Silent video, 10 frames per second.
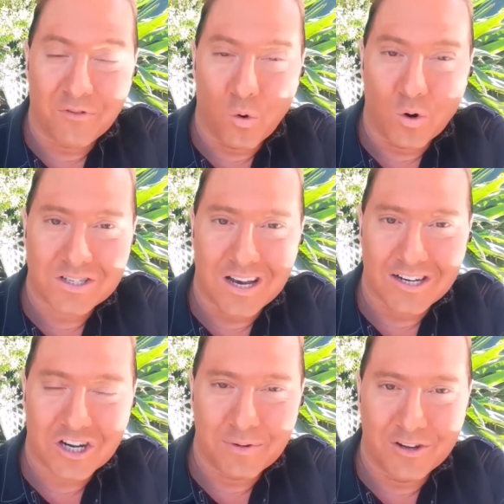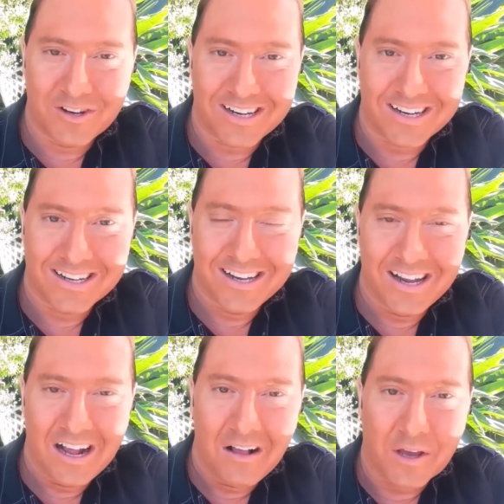forward slash community.
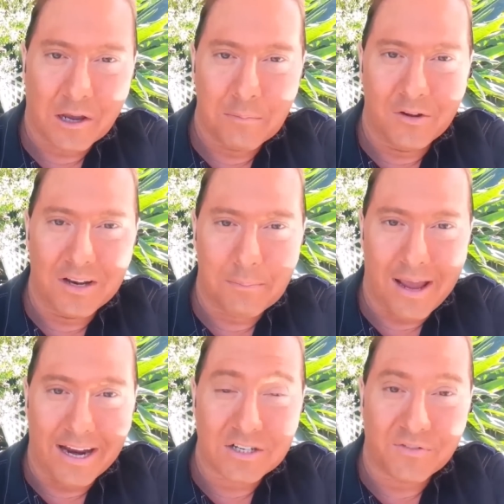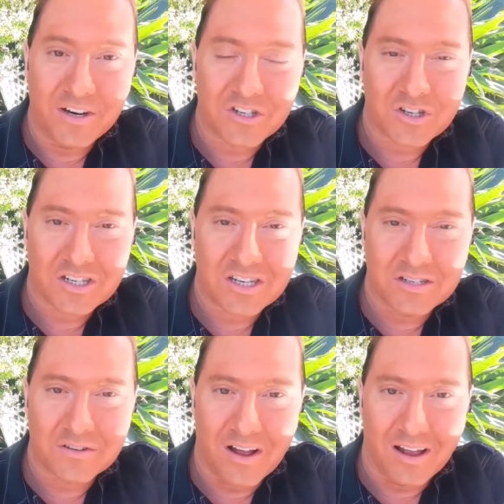The community page features a series
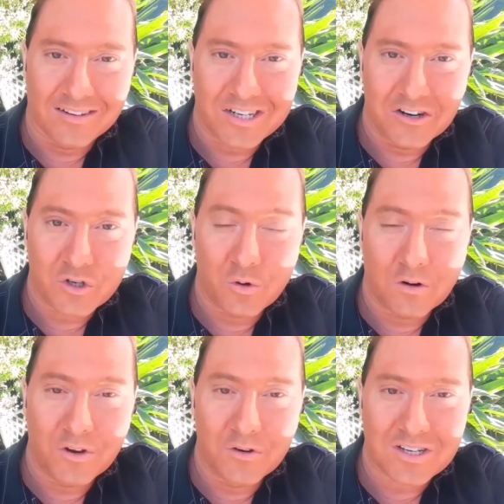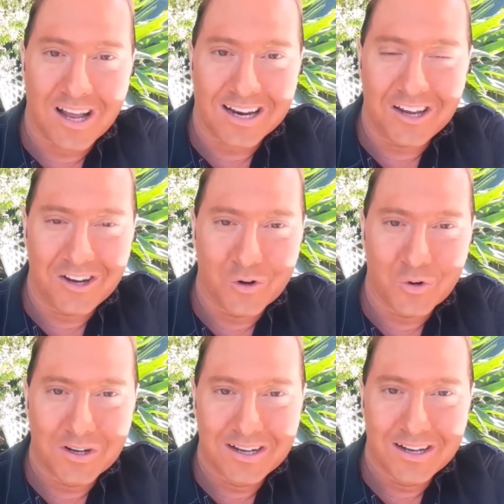of volunteers who are viewers like you.
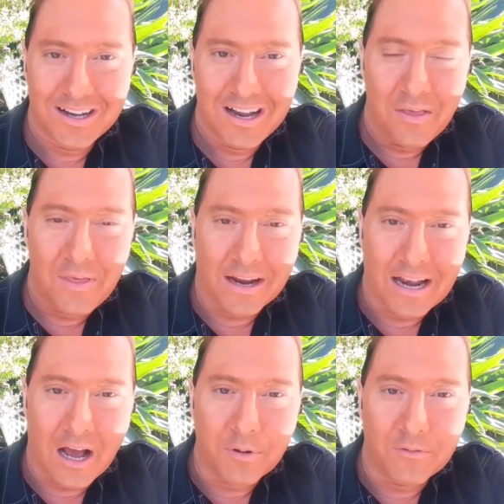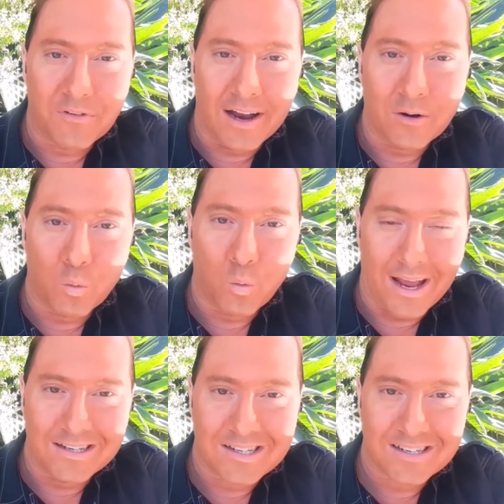They can help you find
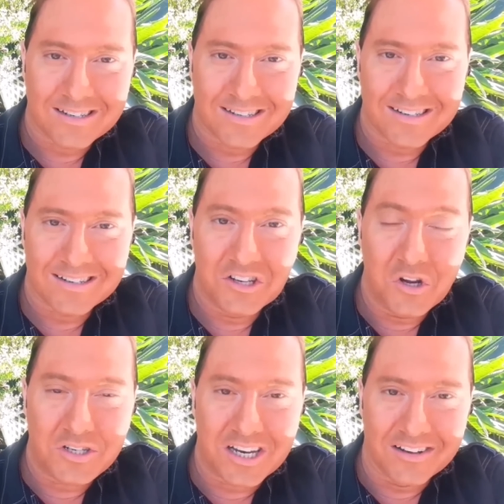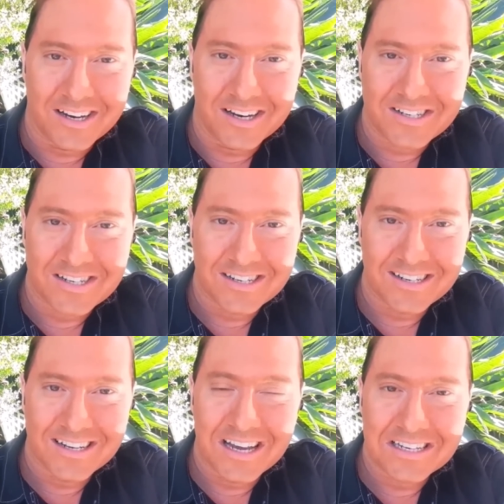rent, utilities,
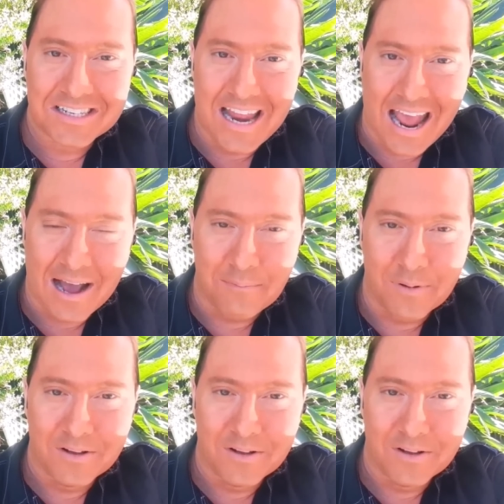SNAP,